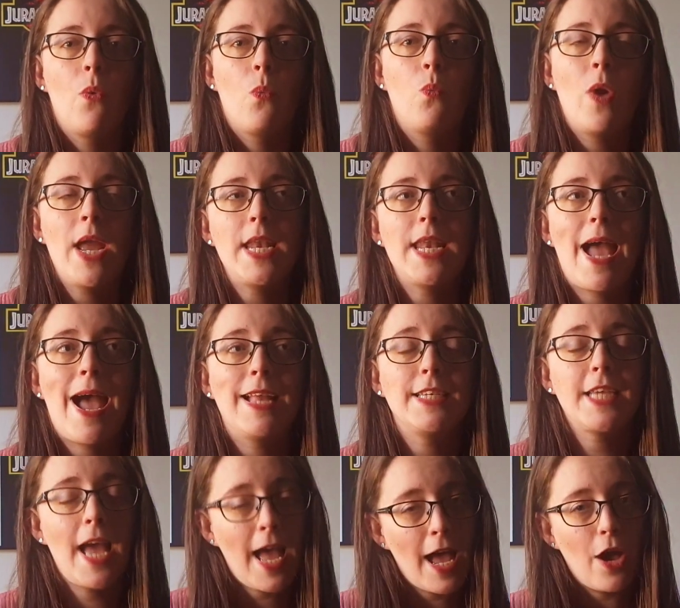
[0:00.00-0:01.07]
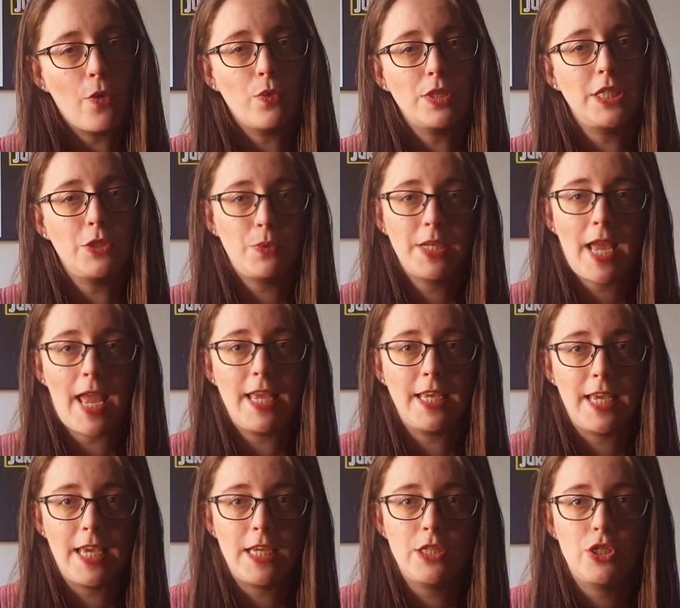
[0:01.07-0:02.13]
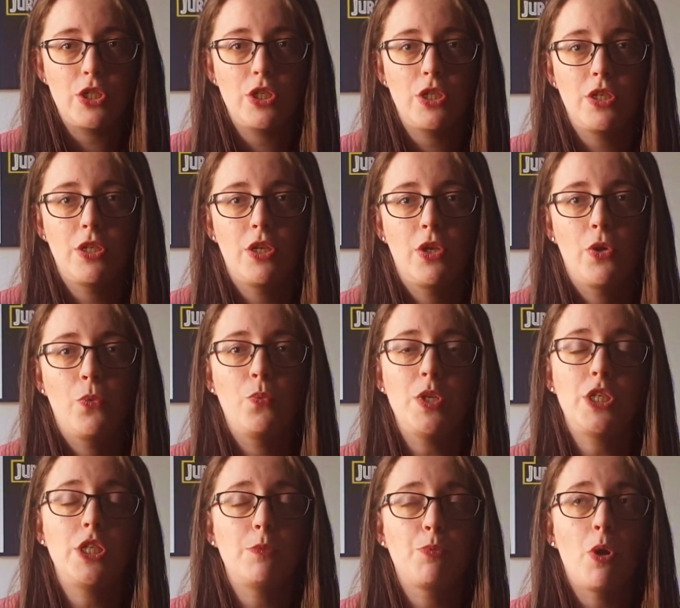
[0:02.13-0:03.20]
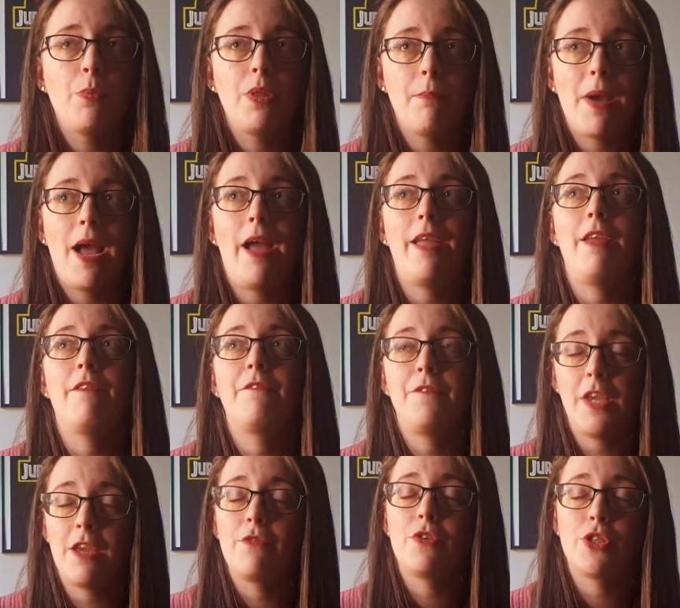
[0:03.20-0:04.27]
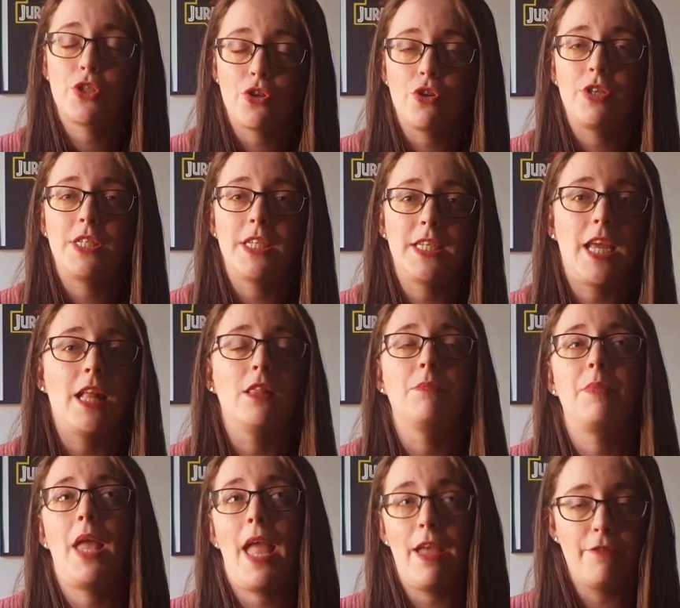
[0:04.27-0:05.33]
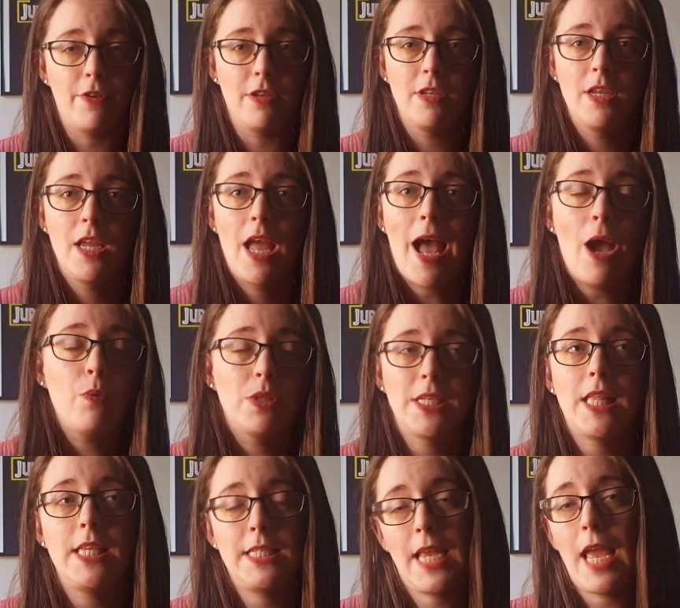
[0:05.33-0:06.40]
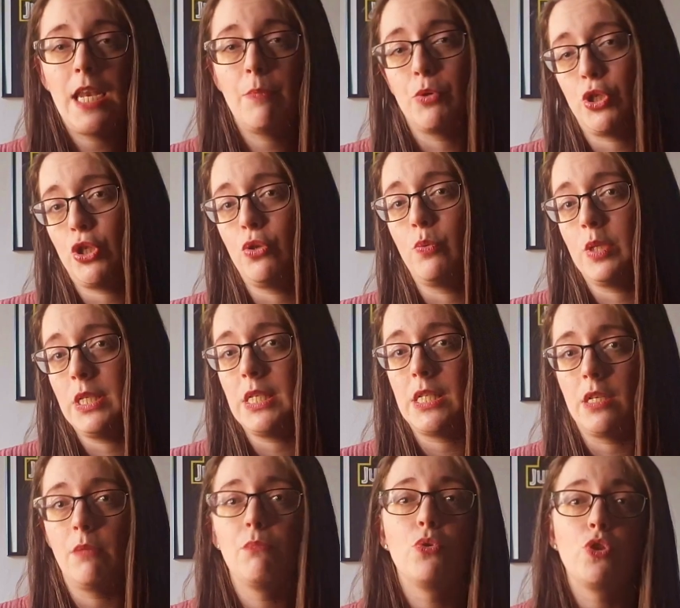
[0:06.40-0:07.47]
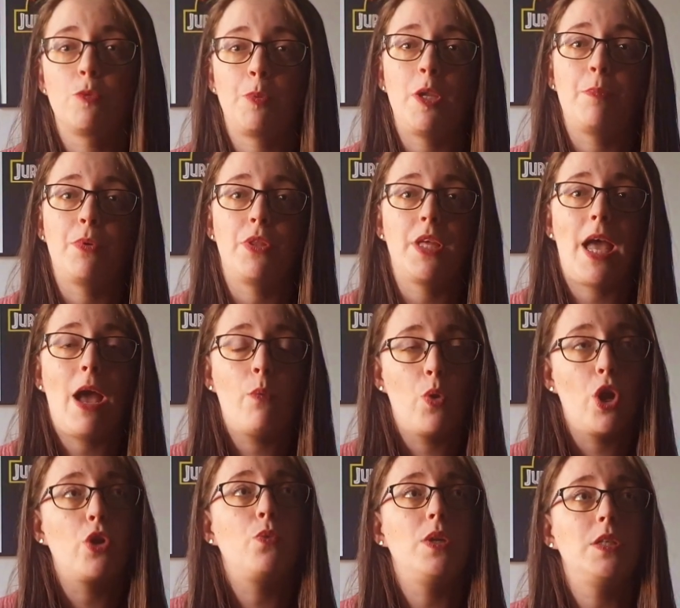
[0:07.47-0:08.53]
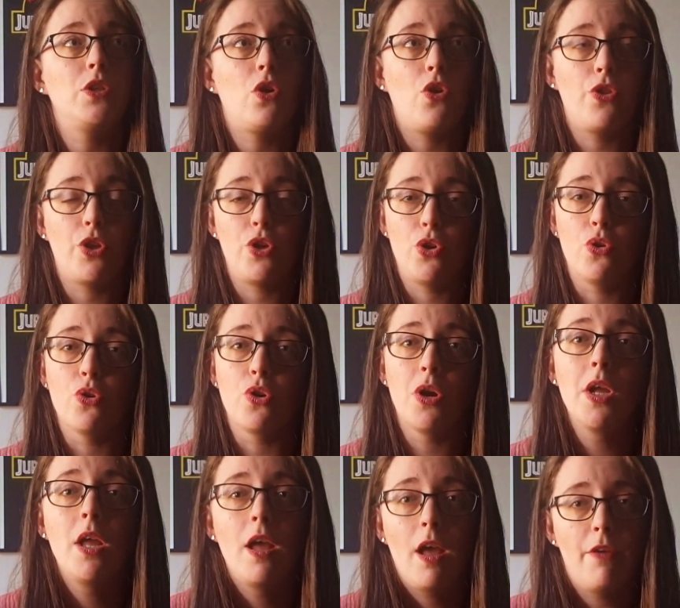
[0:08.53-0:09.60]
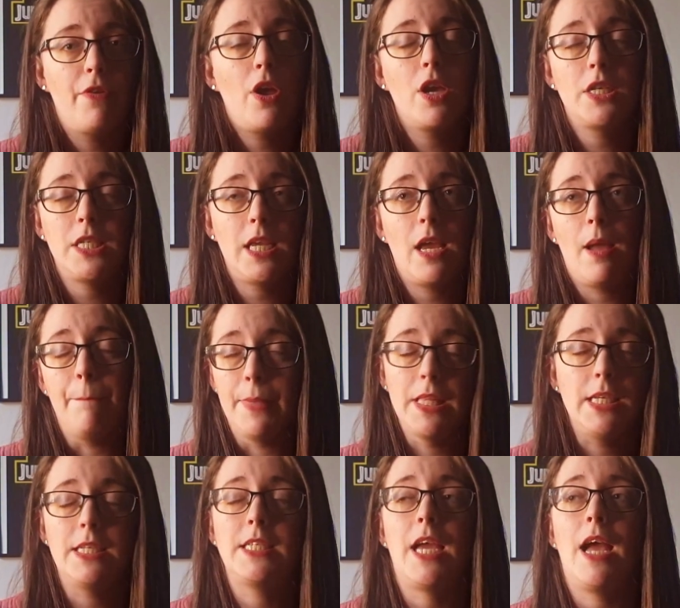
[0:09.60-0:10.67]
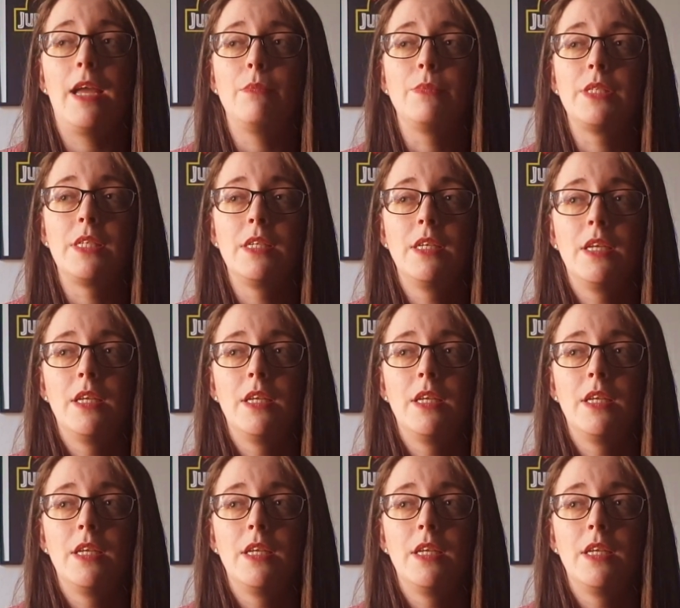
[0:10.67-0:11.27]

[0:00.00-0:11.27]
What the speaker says: when and how did we get engaged? Which is probably my favourite story to tell ever. I will tell it to anybody who will listen, and most people that I work with or that know have heard it a million times.